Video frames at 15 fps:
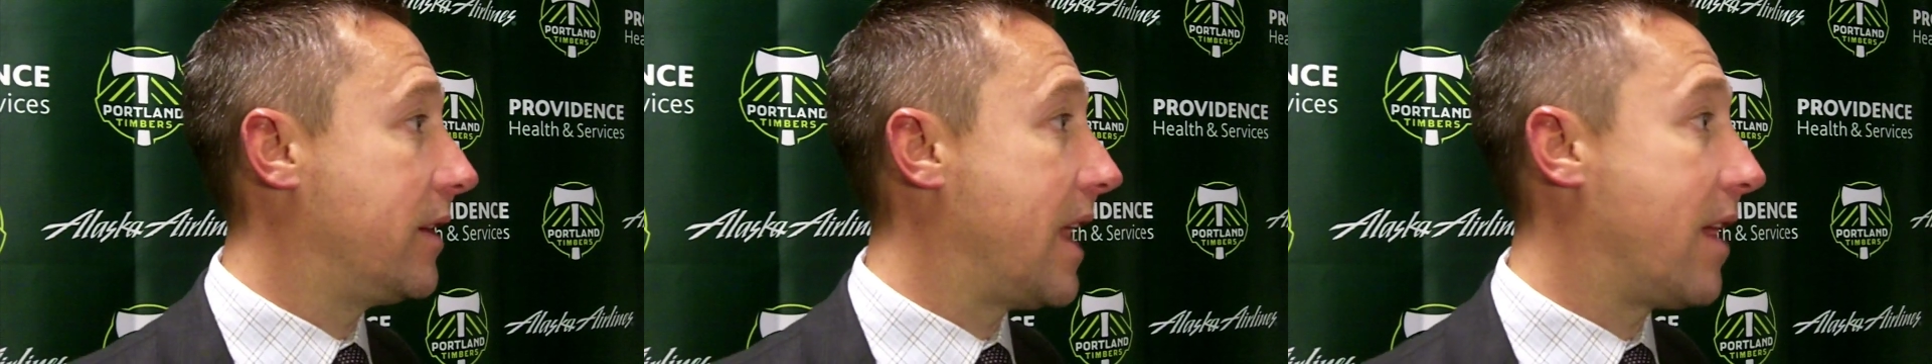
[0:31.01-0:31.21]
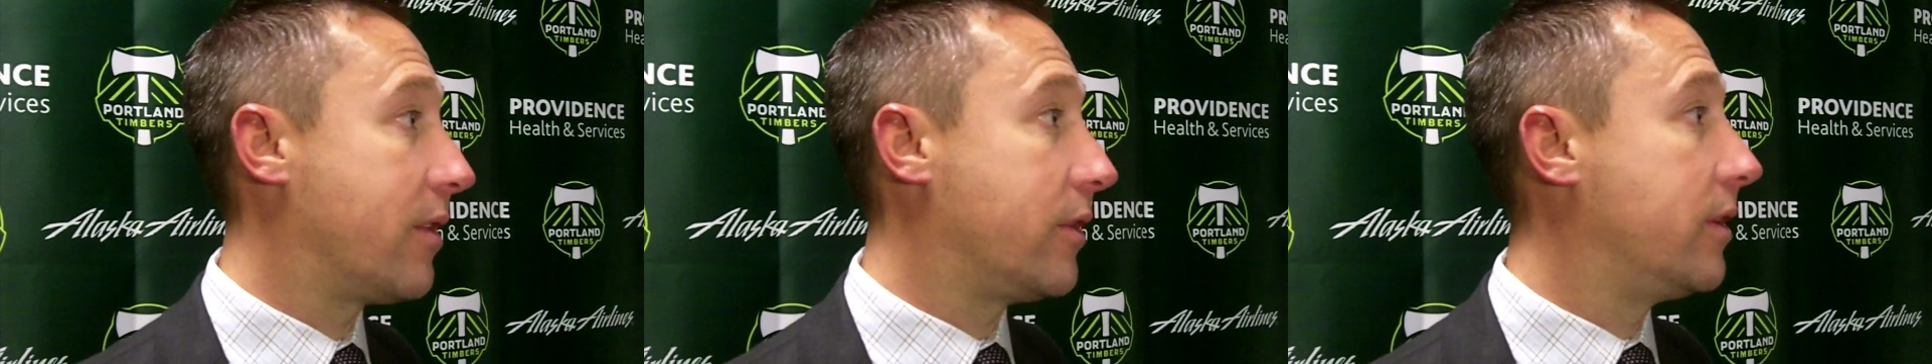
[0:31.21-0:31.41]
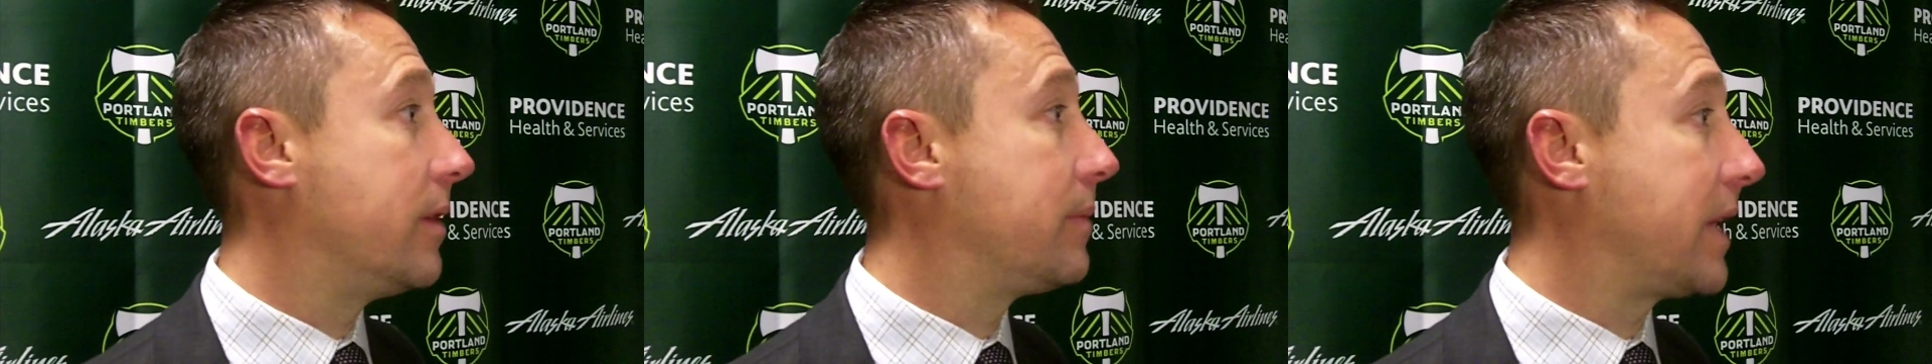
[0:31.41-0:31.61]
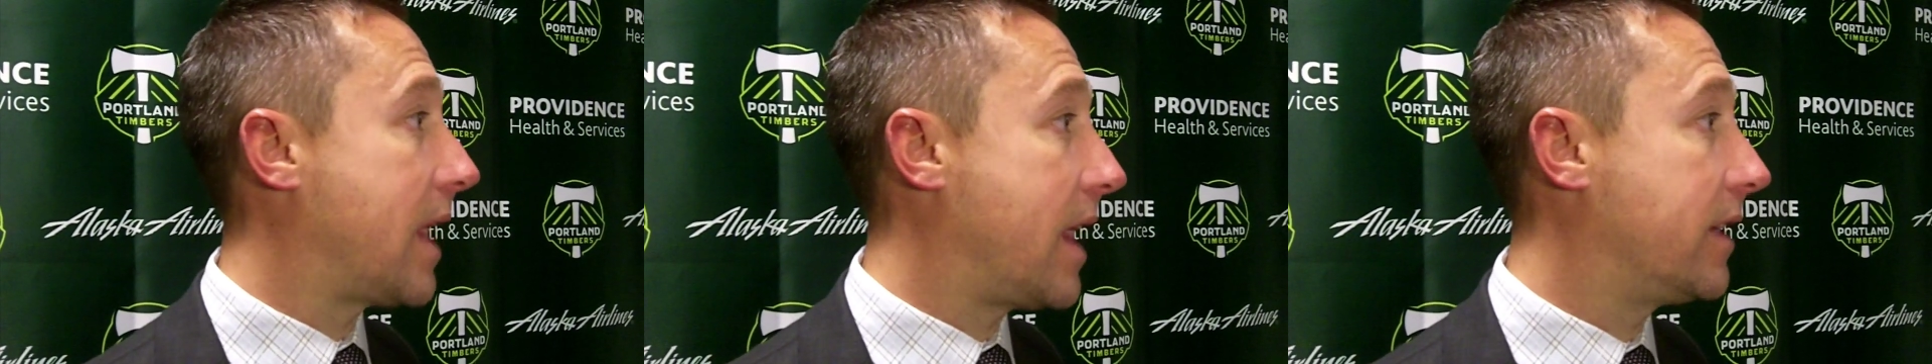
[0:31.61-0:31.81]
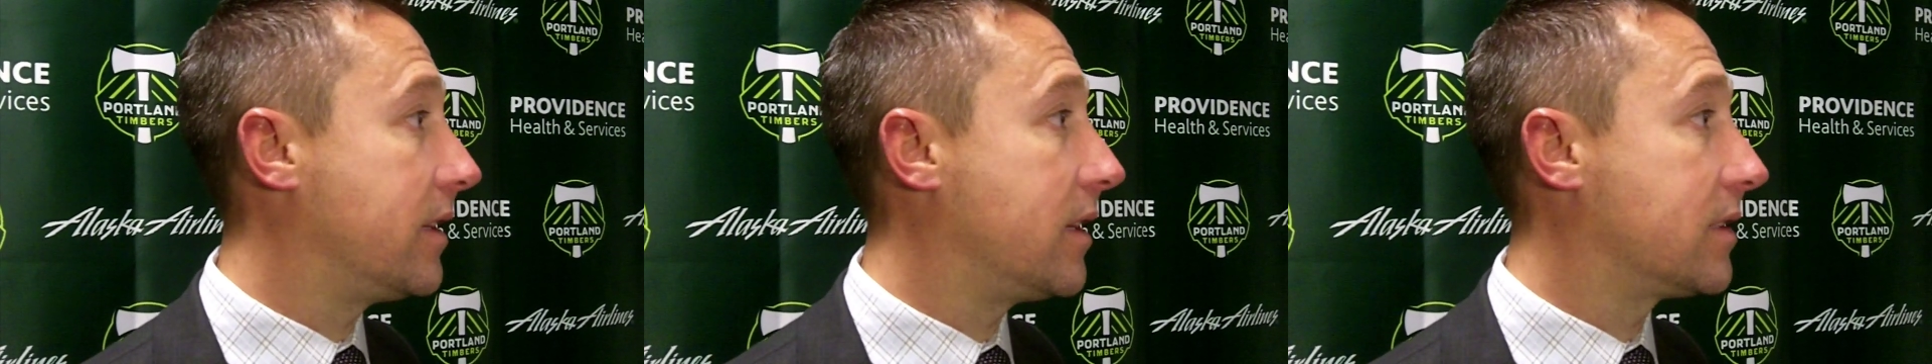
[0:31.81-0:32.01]
now they're in
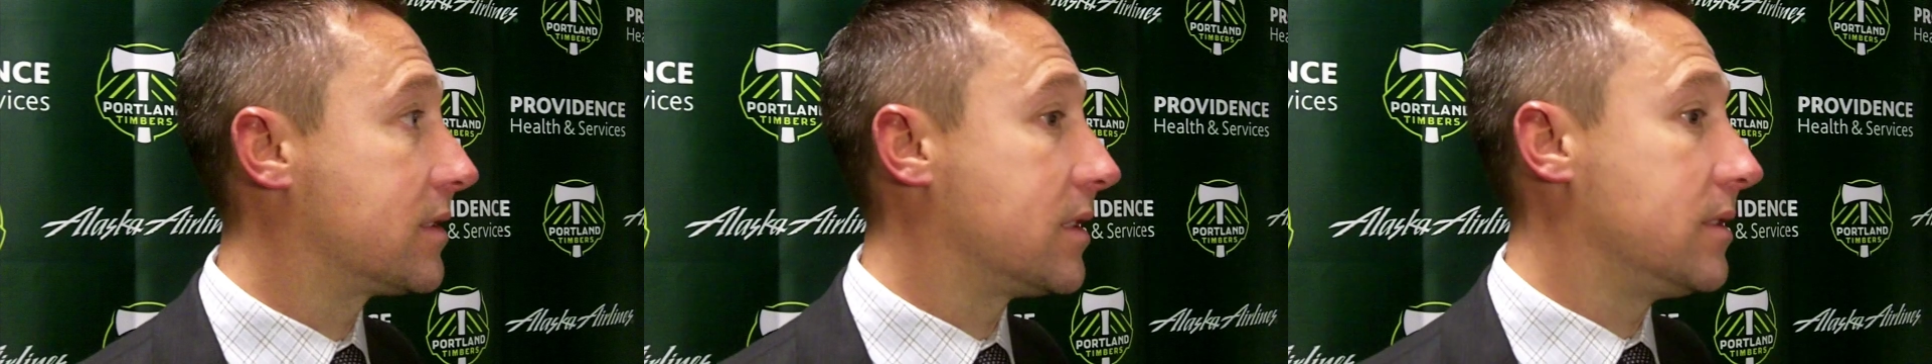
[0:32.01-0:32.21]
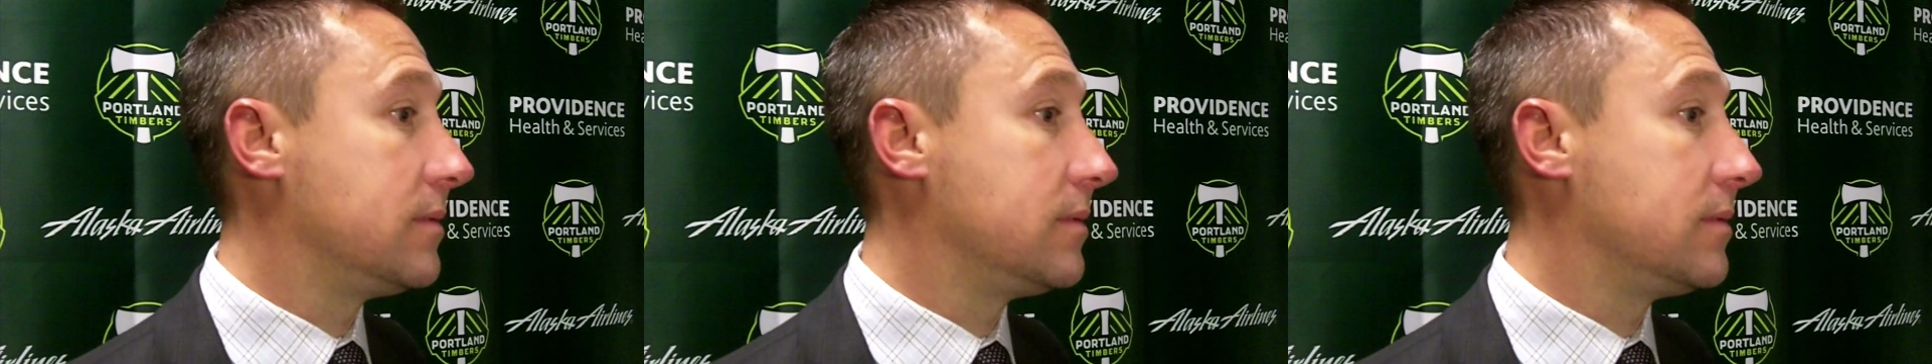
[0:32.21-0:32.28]
behind us